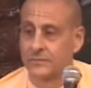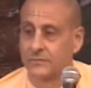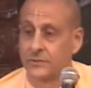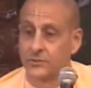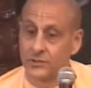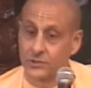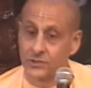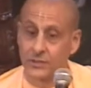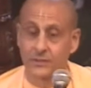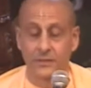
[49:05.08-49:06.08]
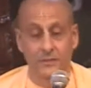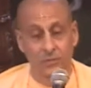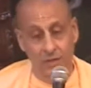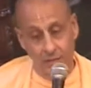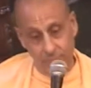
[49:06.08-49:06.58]
When Sri Chaitanya
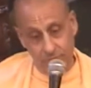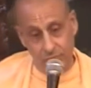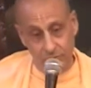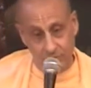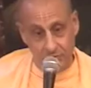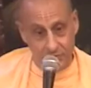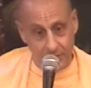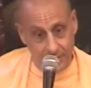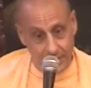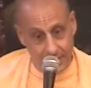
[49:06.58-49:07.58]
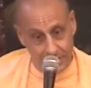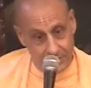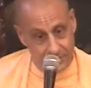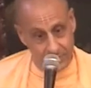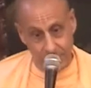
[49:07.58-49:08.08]
Mahaprabhu took
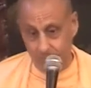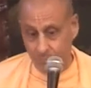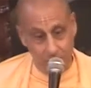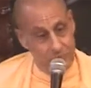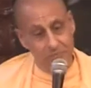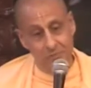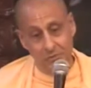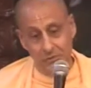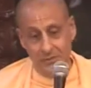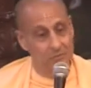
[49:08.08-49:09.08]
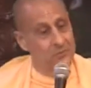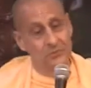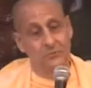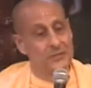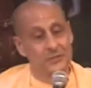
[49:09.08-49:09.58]
sannyas, he was beautiful, he was
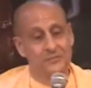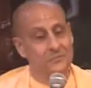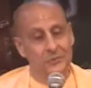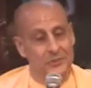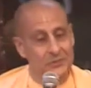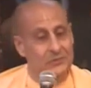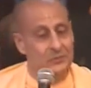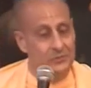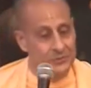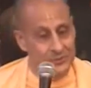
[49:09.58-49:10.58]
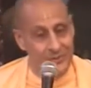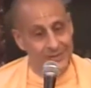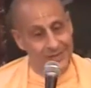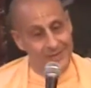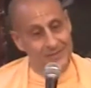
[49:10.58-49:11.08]
24 years old.
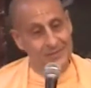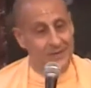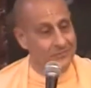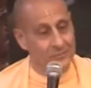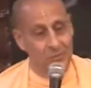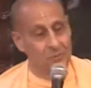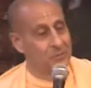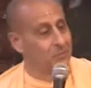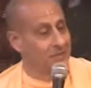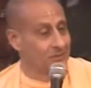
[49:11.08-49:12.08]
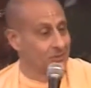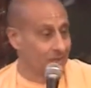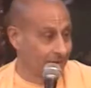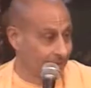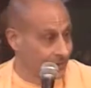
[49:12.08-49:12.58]
Sarvabhauma
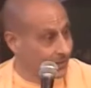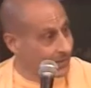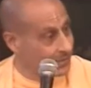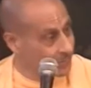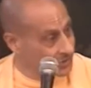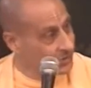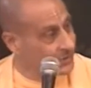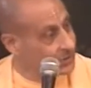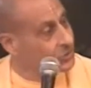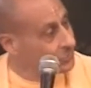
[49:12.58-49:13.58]
Bhattacharya said, I must teach